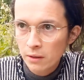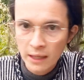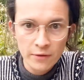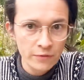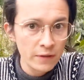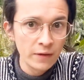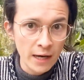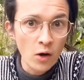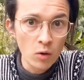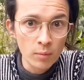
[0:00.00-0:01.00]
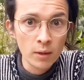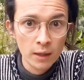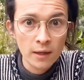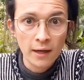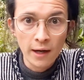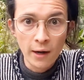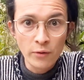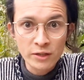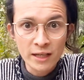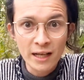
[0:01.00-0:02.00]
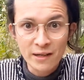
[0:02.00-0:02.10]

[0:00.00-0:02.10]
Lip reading: kind of even at home, I would say,